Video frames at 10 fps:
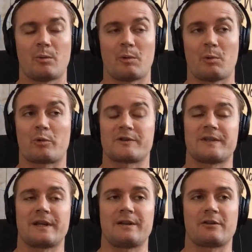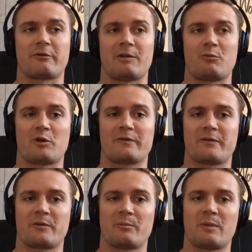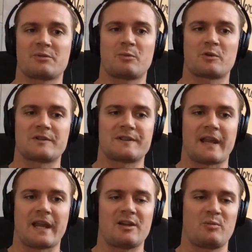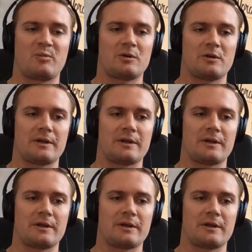we're setting the groundwork for a much more scalable